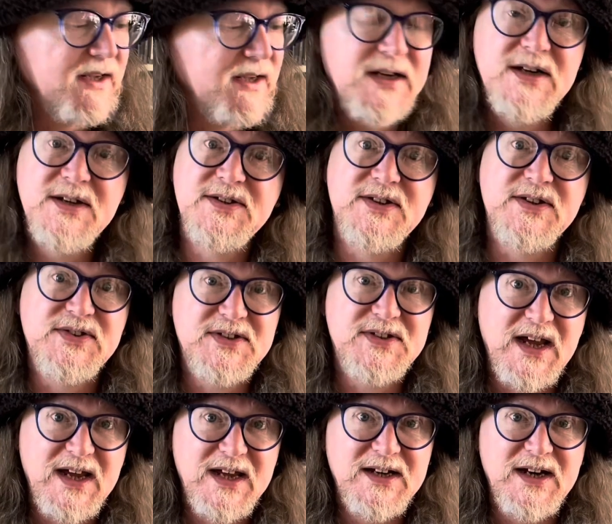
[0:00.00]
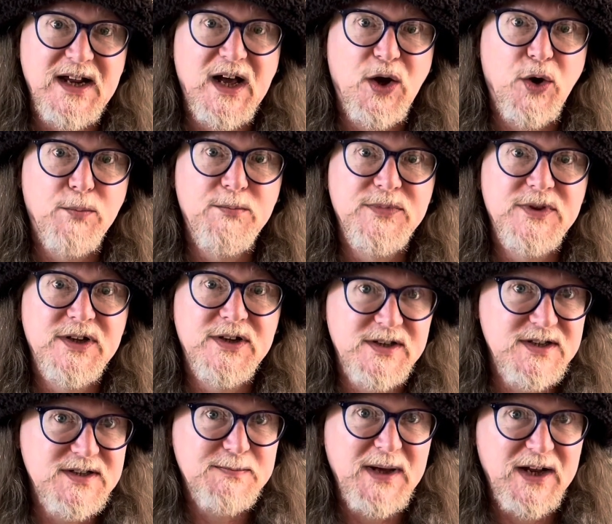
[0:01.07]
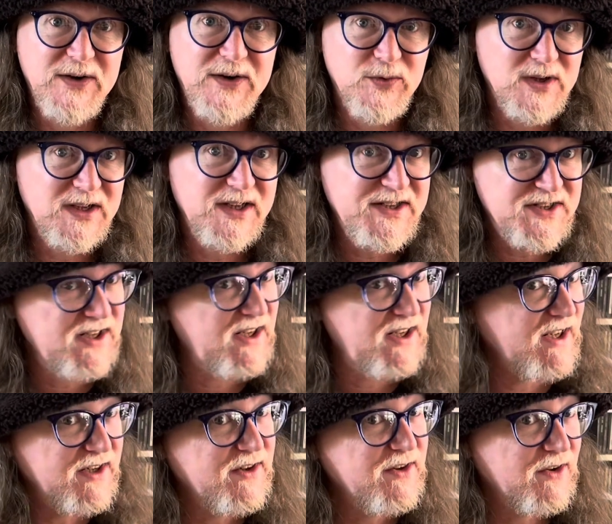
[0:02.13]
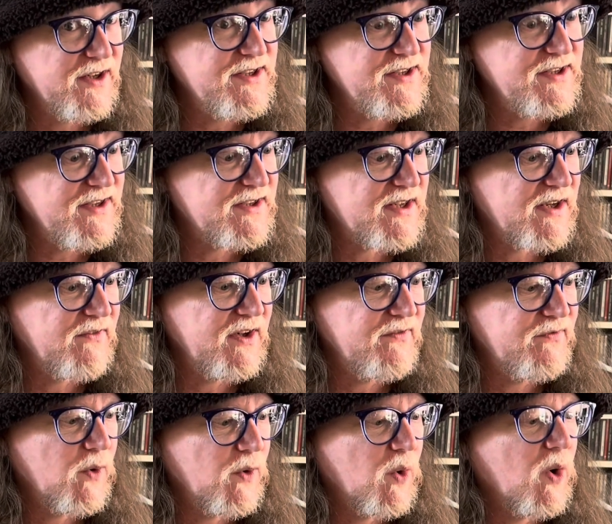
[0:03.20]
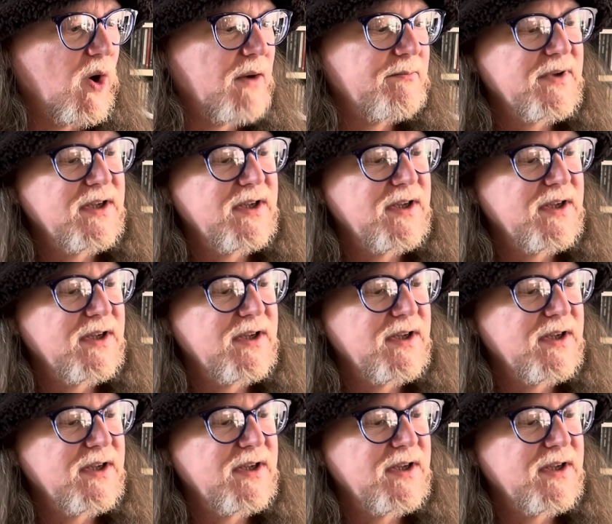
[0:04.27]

It is the second album that this band released in 1974,